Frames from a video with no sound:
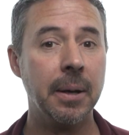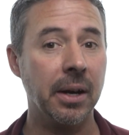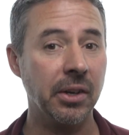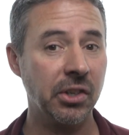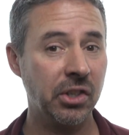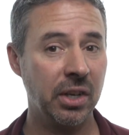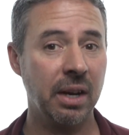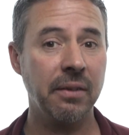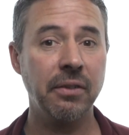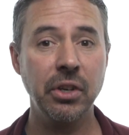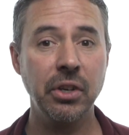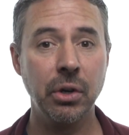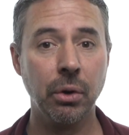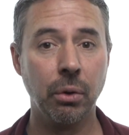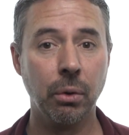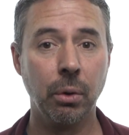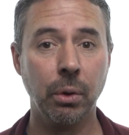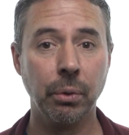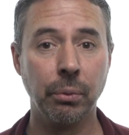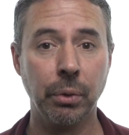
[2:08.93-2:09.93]
a
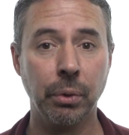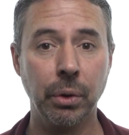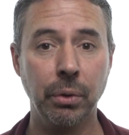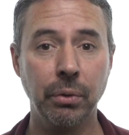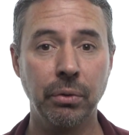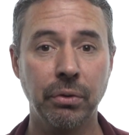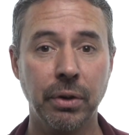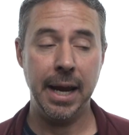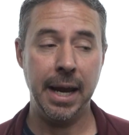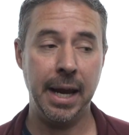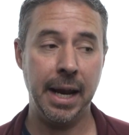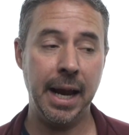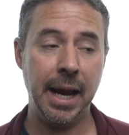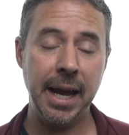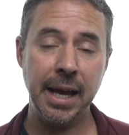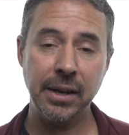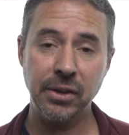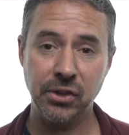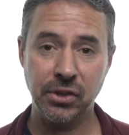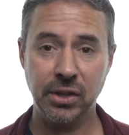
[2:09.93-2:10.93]
7-year-old roof, and I
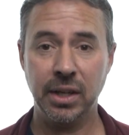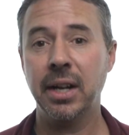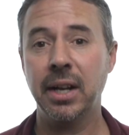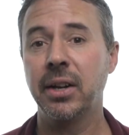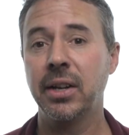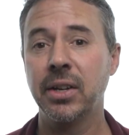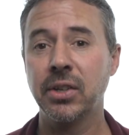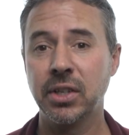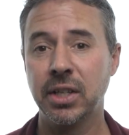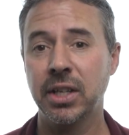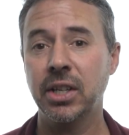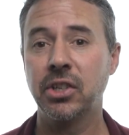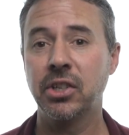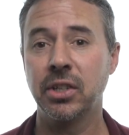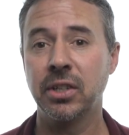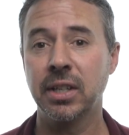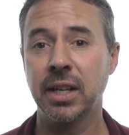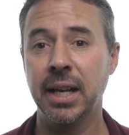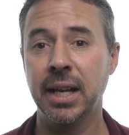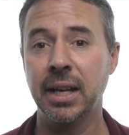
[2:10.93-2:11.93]
had to stand in his
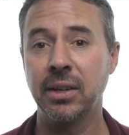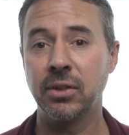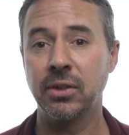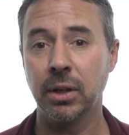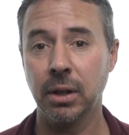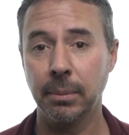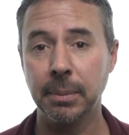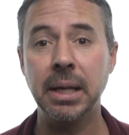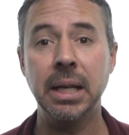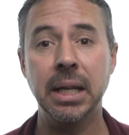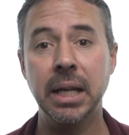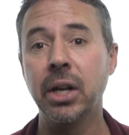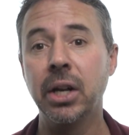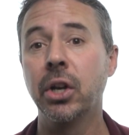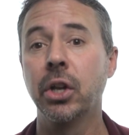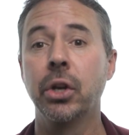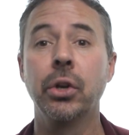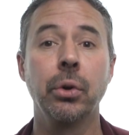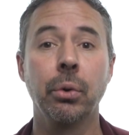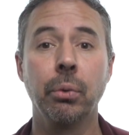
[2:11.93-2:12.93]
kitchen today and tell him he
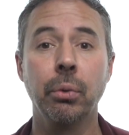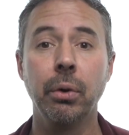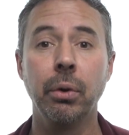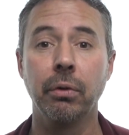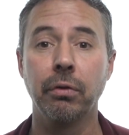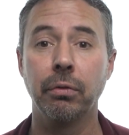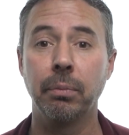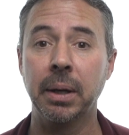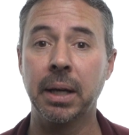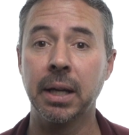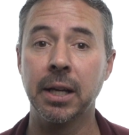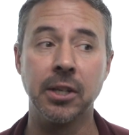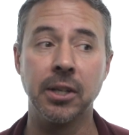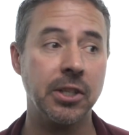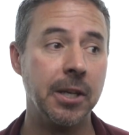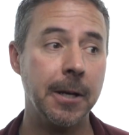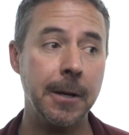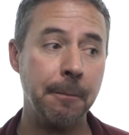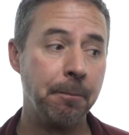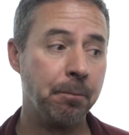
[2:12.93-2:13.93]
needed a new roof
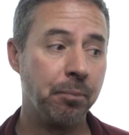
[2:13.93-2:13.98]
because